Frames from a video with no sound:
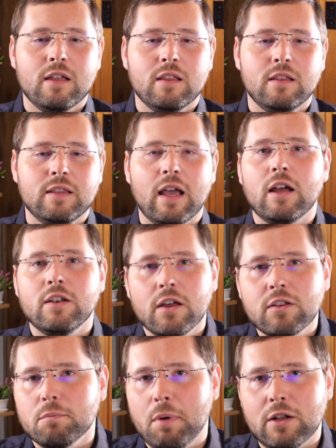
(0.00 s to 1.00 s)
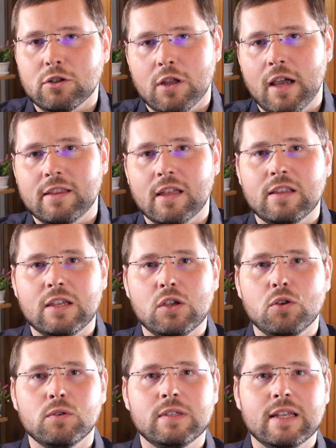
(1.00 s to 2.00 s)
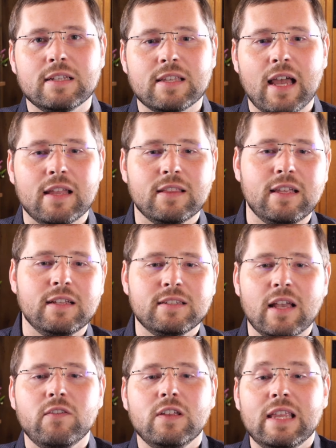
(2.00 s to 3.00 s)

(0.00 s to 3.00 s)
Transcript: Now, another punchline that they use is that the Seventh day